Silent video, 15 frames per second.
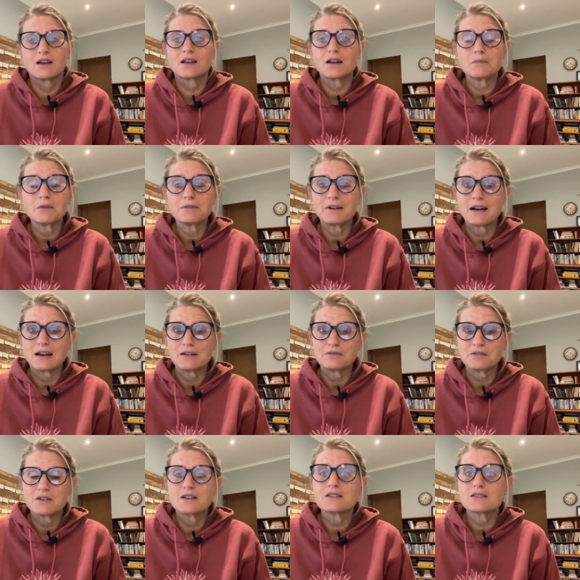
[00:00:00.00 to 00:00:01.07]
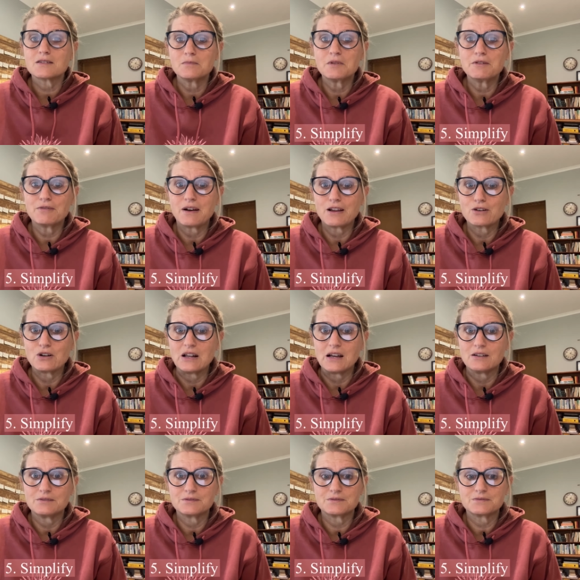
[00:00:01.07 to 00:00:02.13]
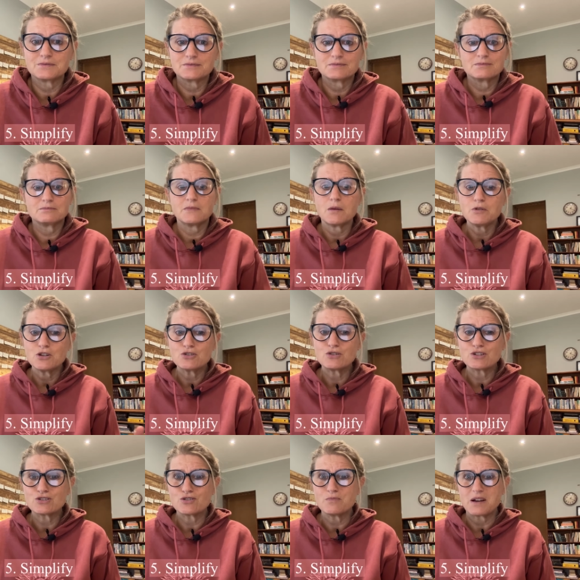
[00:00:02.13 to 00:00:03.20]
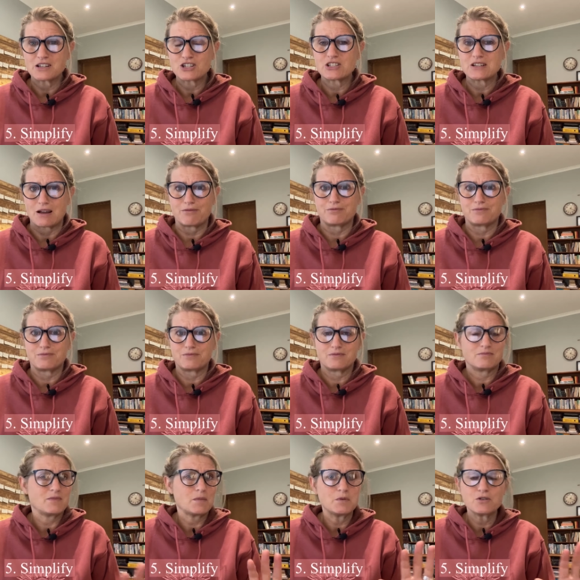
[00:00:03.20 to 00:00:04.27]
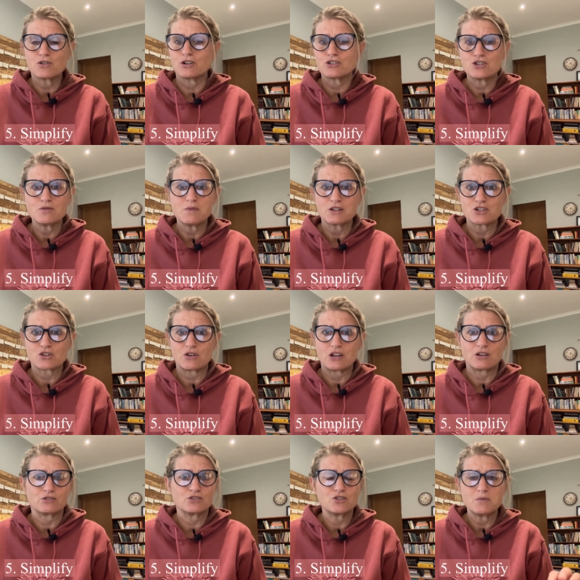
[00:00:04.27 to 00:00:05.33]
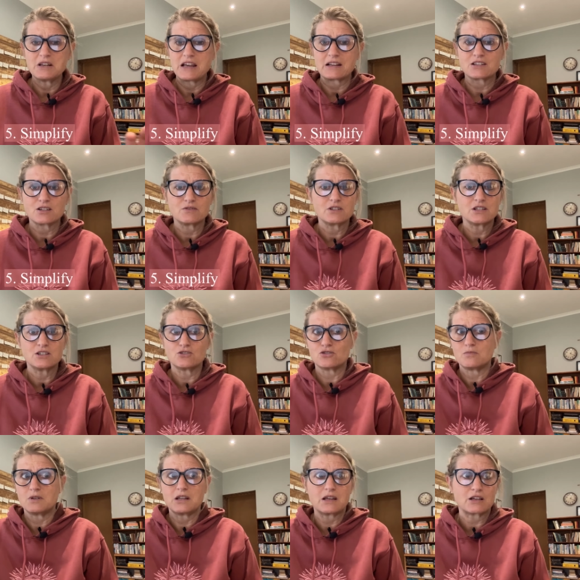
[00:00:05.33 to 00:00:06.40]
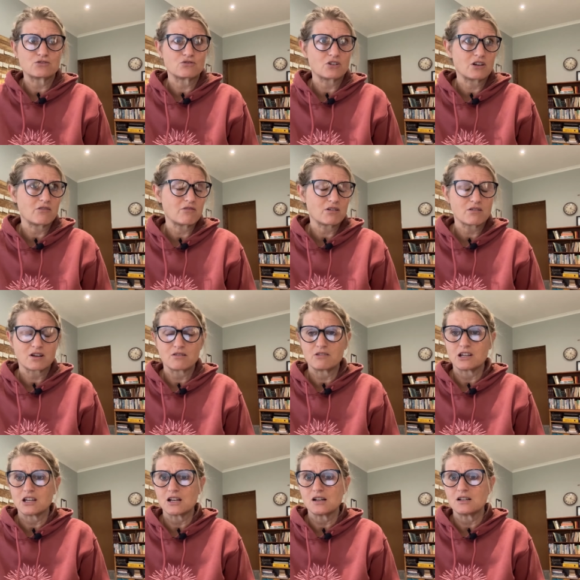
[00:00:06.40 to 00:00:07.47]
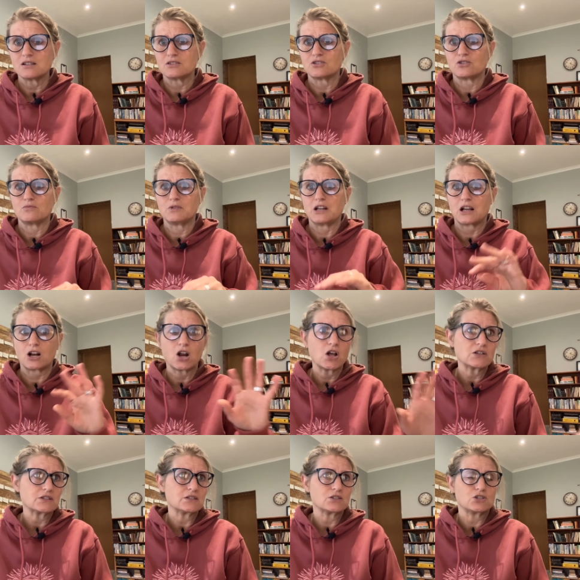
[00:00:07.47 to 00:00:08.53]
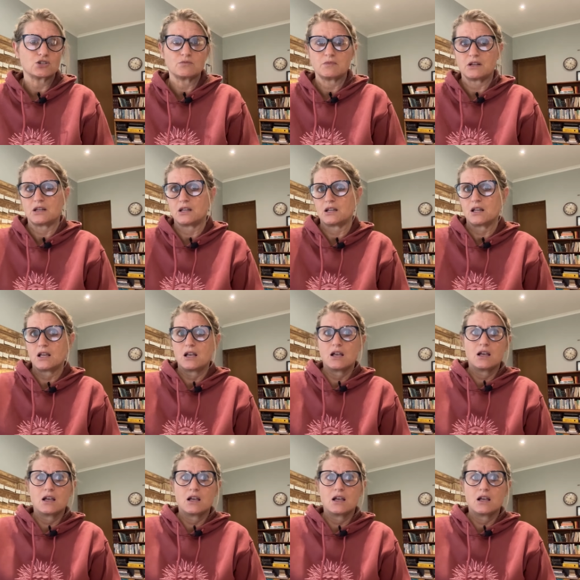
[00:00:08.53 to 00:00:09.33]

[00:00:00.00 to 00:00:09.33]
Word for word: Number 5, simplify your life. Maybe you're doing too much stuff. Maybe you've got too much going on, too many activities, too many extracurriculars, too many classes, too many